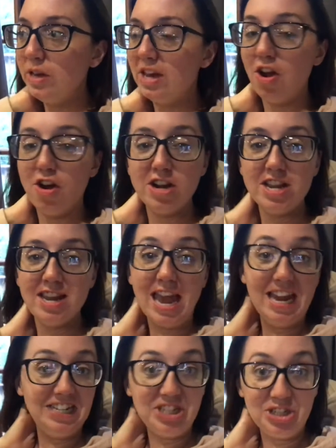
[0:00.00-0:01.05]
we already
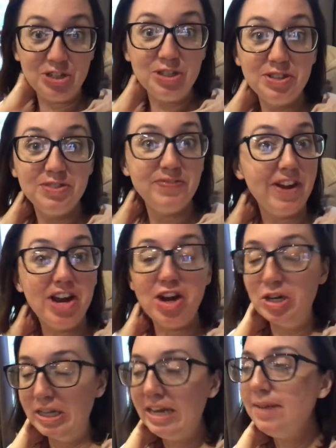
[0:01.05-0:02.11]
ate dinner
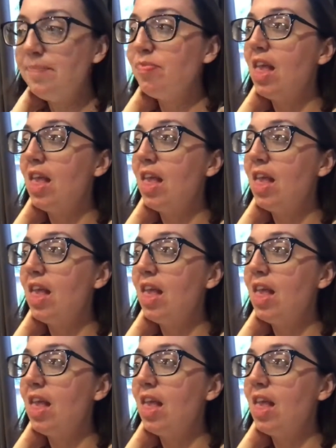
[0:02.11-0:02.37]
very early.